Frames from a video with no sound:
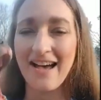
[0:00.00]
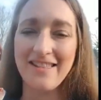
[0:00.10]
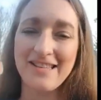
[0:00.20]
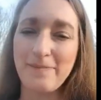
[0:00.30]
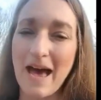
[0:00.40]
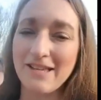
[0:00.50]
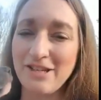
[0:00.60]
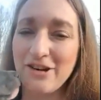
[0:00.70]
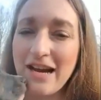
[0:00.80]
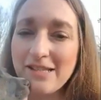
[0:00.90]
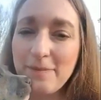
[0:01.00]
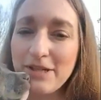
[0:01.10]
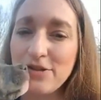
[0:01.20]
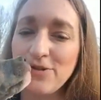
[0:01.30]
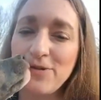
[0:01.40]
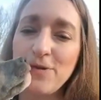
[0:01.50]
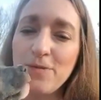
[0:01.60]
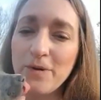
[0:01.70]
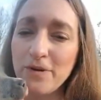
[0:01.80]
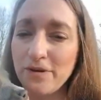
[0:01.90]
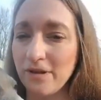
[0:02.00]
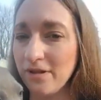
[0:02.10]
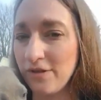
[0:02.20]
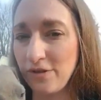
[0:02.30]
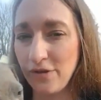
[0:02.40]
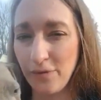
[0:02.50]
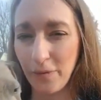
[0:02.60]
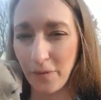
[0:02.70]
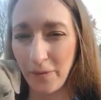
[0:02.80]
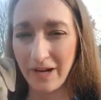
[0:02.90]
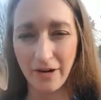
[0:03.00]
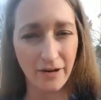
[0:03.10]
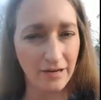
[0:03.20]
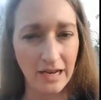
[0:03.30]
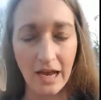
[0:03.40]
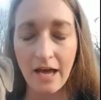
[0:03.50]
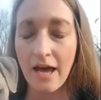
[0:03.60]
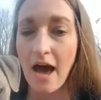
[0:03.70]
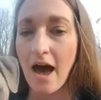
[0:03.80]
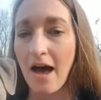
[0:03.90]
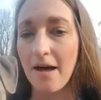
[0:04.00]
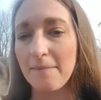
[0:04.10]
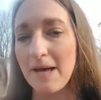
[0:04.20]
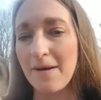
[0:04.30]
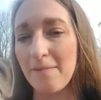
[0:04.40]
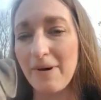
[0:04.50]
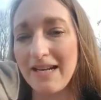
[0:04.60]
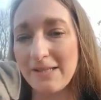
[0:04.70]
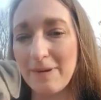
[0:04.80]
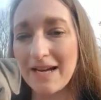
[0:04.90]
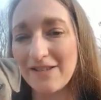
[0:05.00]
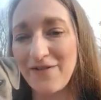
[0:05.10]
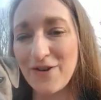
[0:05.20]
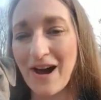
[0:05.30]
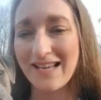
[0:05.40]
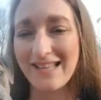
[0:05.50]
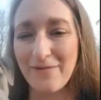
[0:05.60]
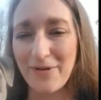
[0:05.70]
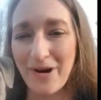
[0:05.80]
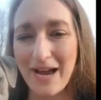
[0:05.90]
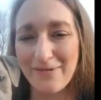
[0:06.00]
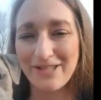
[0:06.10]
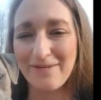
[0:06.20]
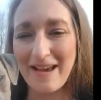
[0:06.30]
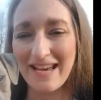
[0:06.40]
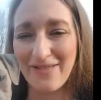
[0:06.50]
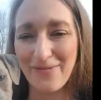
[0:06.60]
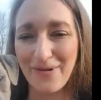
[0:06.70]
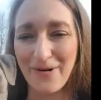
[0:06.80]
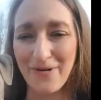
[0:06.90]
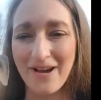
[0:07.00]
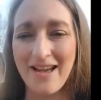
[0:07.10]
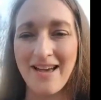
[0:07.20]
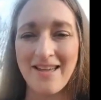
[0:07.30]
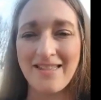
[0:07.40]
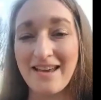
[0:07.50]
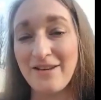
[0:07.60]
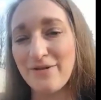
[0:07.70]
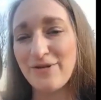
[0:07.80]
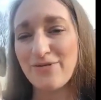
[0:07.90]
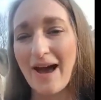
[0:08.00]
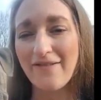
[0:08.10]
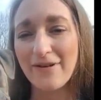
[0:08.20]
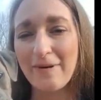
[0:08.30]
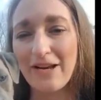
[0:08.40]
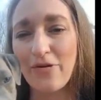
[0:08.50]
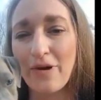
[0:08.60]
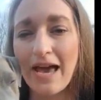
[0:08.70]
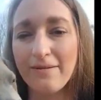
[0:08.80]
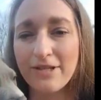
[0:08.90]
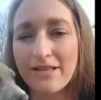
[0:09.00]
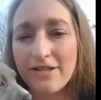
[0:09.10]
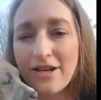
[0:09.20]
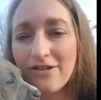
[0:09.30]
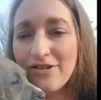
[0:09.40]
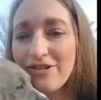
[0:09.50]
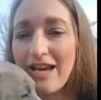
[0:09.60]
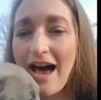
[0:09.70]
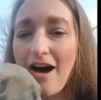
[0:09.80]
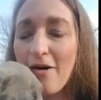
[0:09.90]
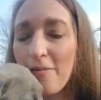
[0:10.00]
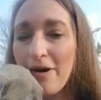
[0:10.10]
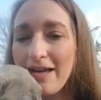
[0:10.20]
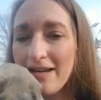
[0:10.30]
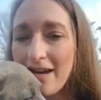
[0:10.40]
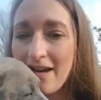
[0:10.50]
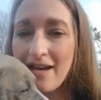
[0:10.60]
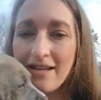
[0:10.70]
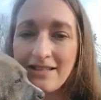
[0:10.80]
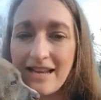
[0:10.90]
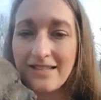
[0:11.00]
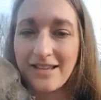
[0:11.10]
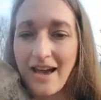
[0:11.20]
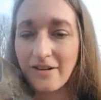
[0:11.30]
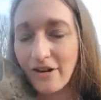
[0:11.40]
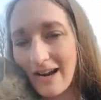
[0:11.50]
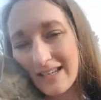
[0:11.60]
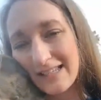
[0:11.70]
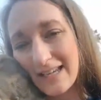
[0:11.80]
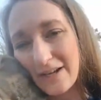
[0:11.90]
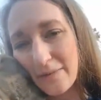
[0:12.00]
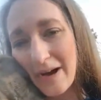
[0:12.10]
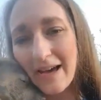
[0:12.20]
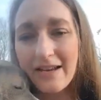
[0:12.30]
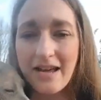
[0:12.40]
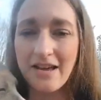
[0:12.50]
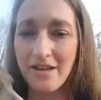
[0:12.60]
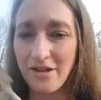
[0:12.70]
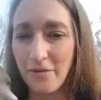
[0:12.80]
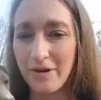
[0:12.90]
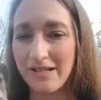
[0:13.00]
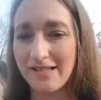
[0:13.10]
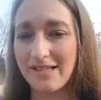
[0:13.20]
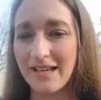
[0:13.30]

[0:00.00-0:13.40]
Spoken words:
This past year has been super, super weird, but it's because of you guys that we were able to make it through. Thank you to everybody who came to the shelter to help when days got crazy, when there was